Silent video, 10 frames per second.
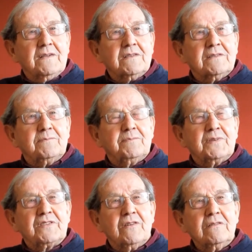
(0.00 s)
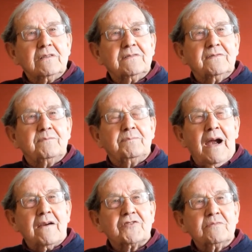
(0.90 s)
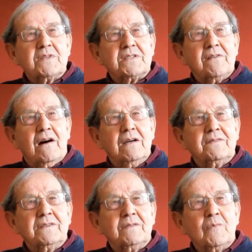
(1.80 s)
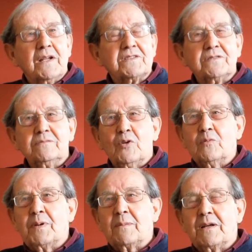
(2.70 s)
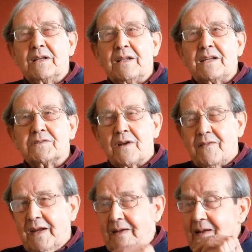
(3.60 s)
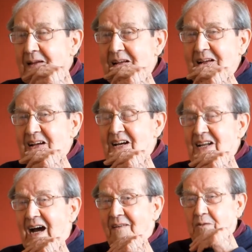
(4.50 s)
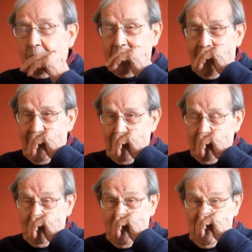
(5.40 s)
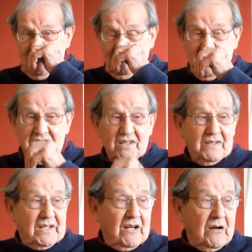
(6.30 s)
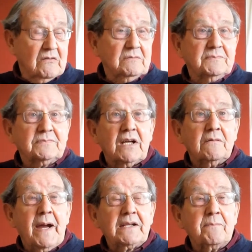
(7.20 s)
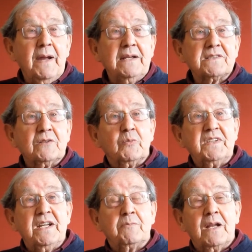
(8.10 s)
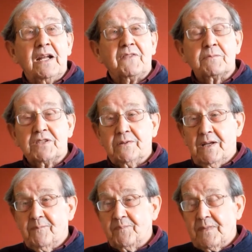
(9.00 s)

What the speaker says: There was a patrol of paratroopers arrived, and 1 or 2 more people and that sort of thing. And after we'd done our bit, we decided to go home, go back to bed, so we did, we left them to it.